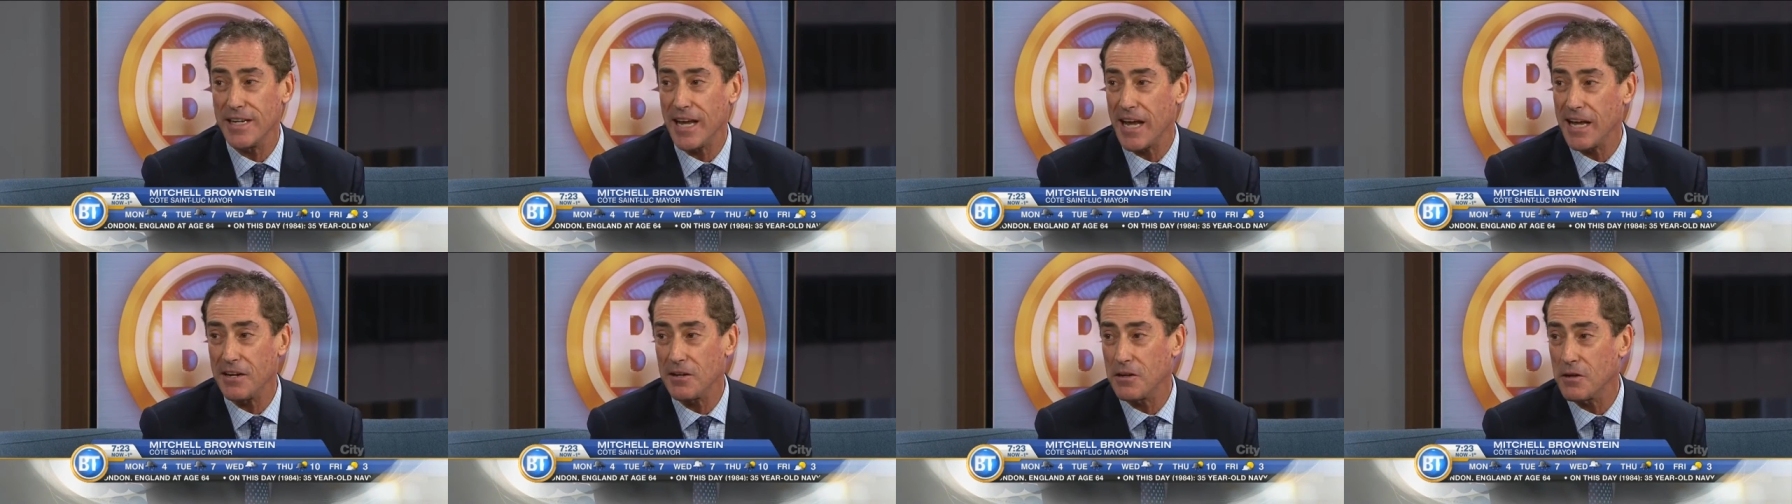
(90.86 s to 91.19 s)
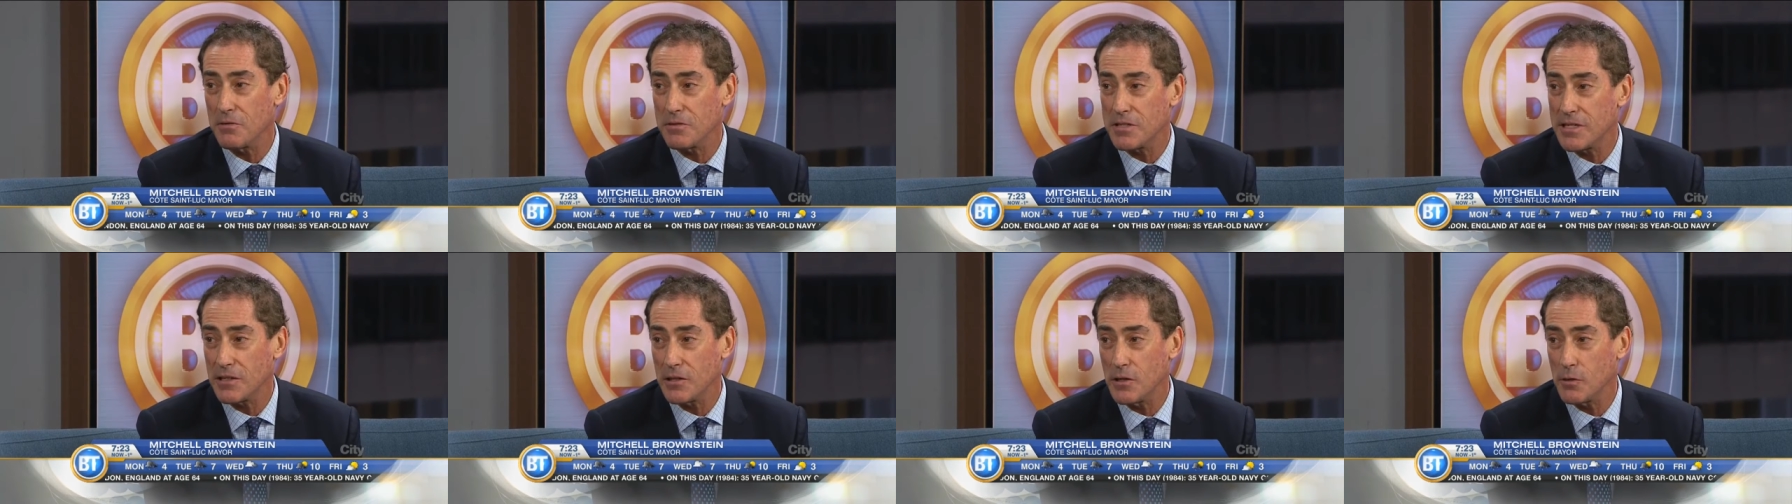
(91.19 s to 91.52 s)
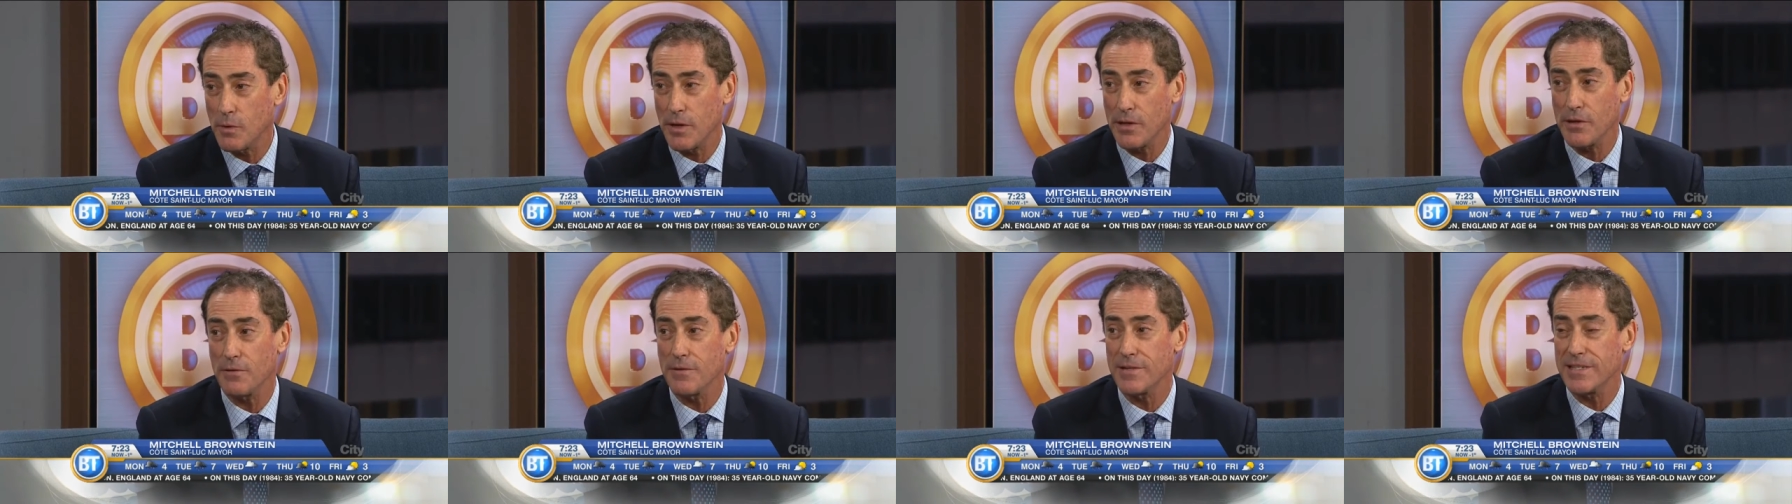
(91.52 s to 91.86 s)
day in Côte-Saint-Luc,
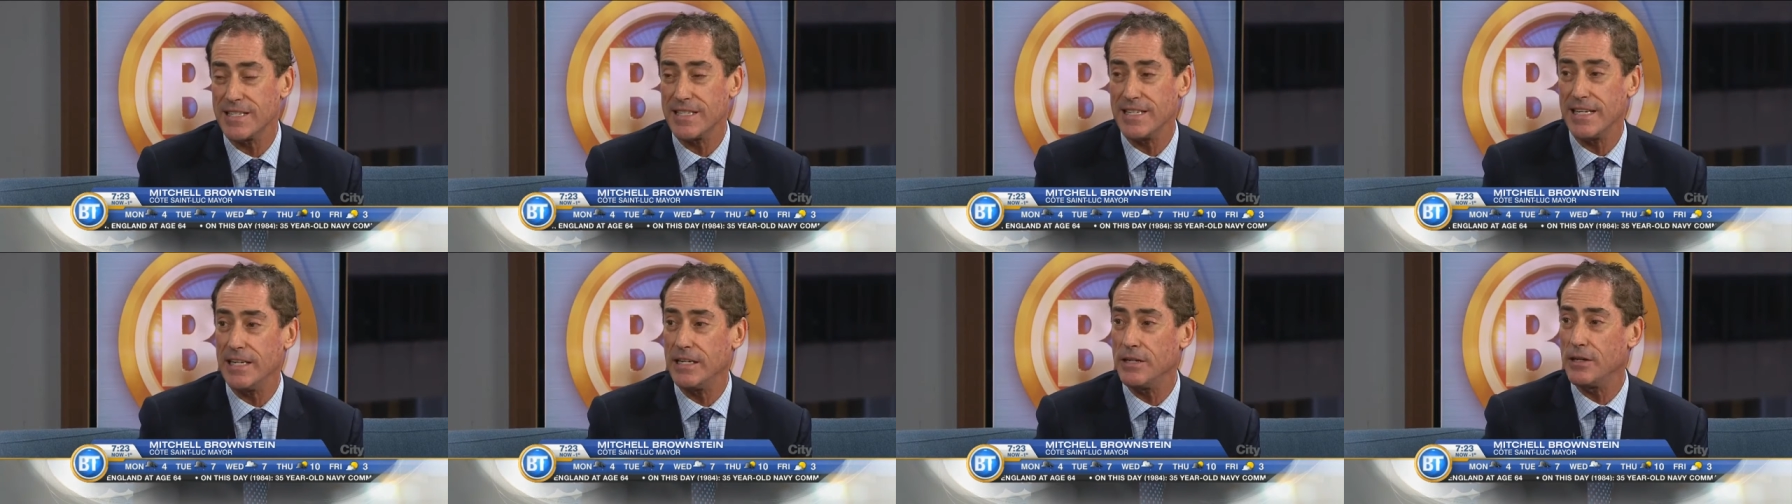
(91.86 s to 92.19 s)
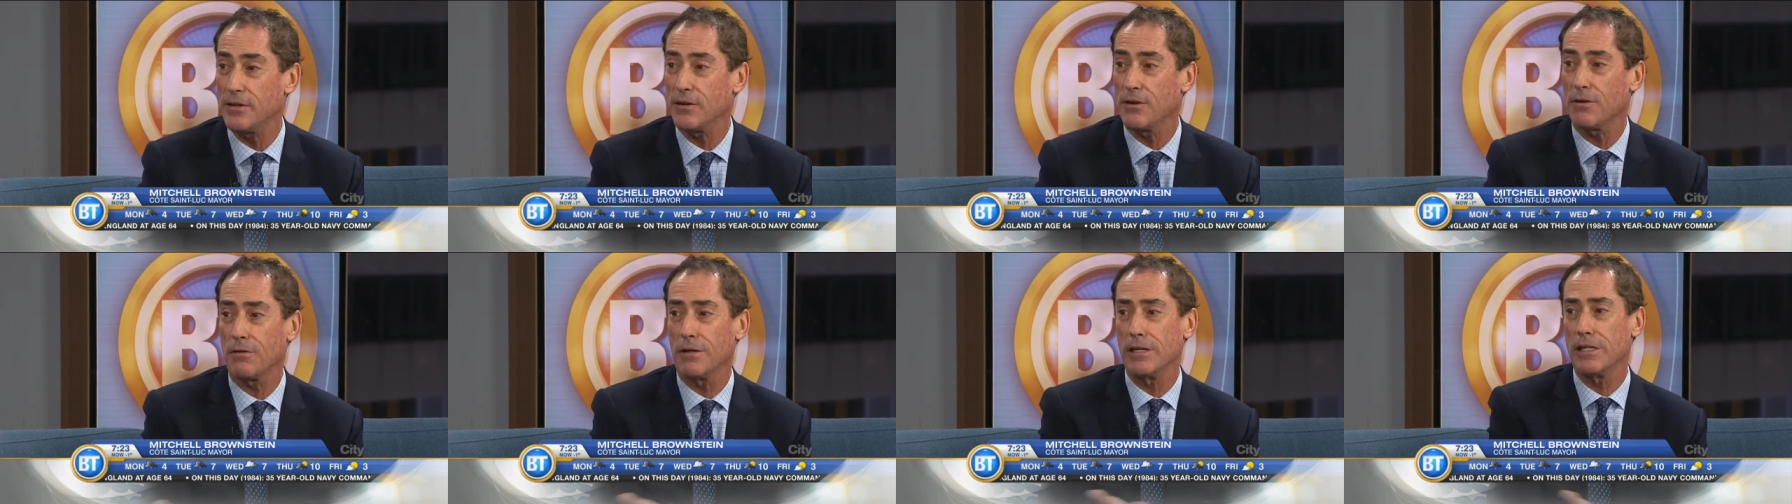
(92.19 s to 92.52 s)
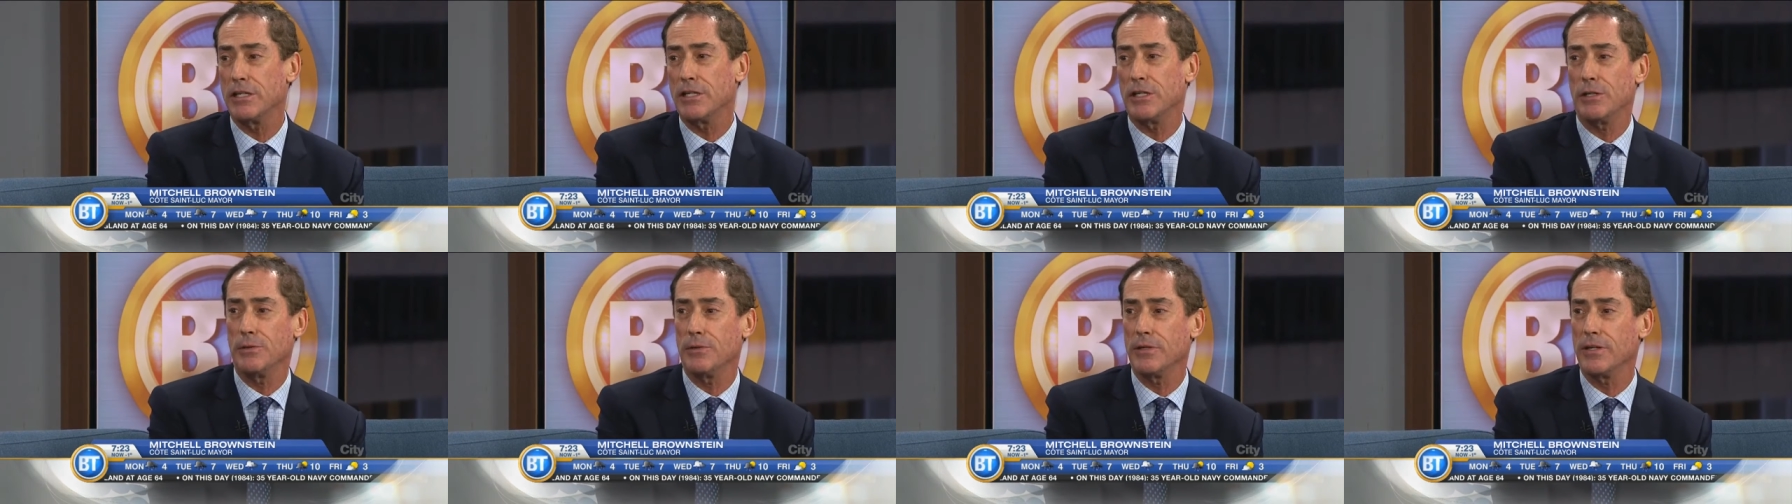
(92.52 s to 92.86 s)
whether you're a senior or a
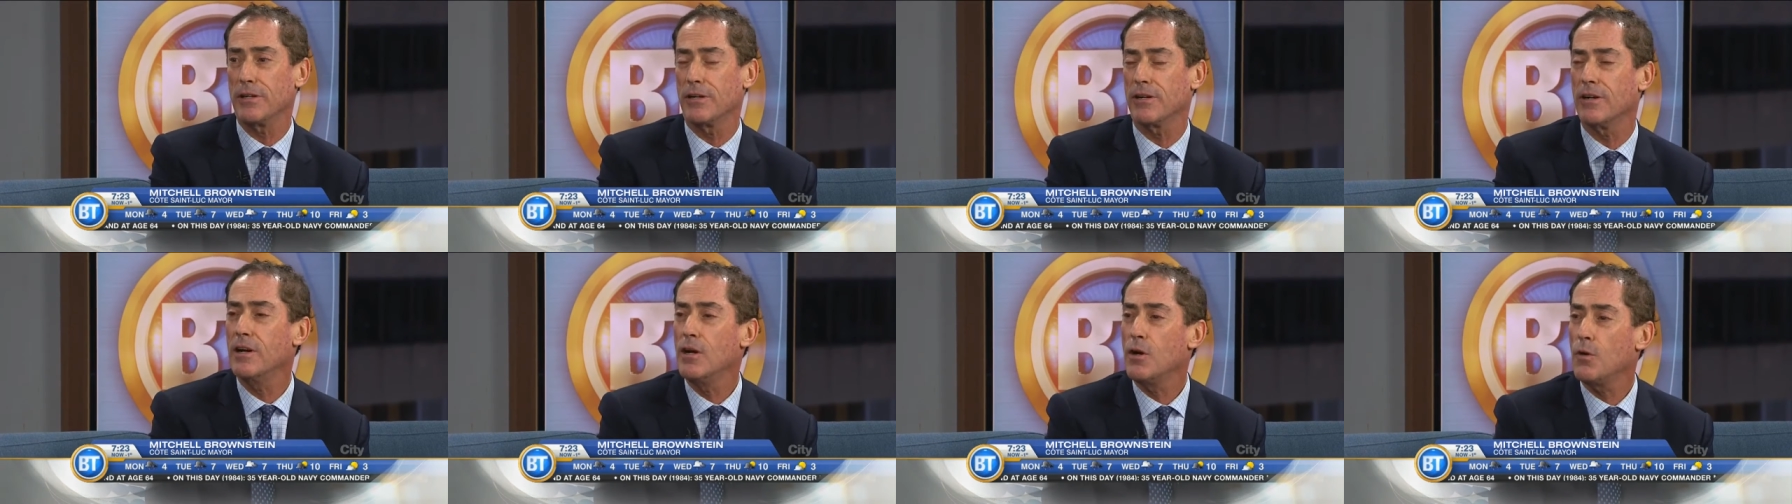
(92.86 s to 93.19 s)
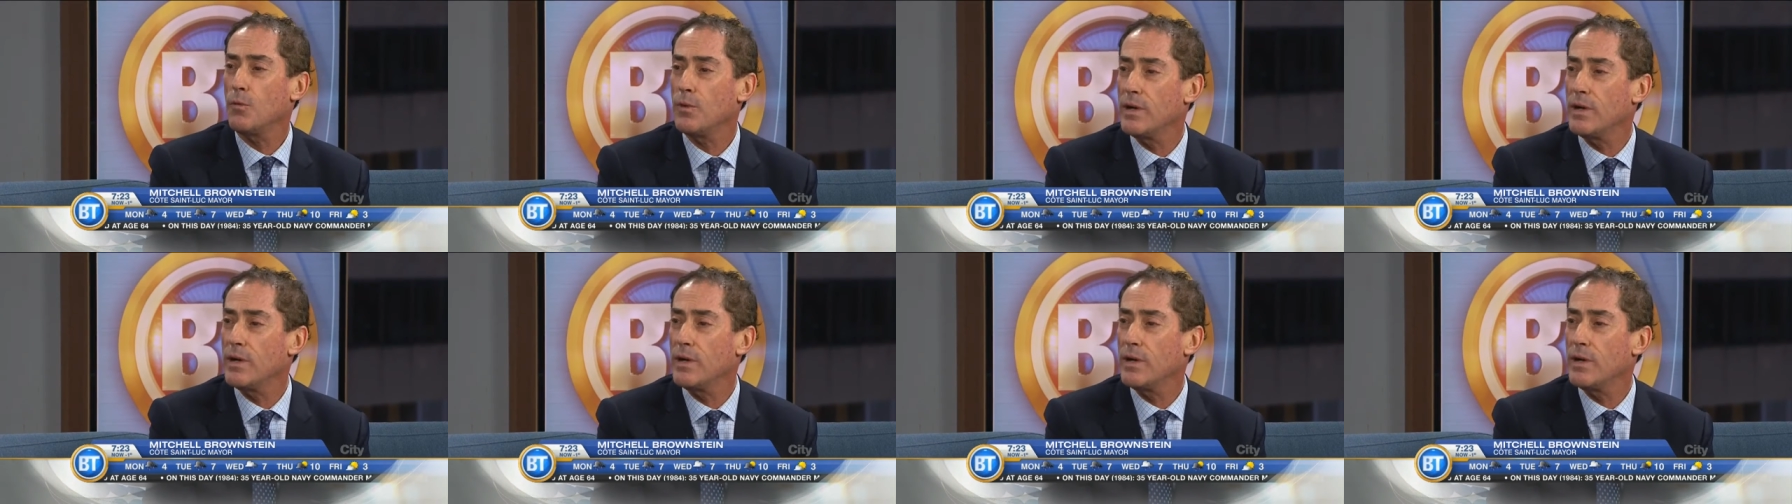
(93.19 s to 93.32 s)
junior.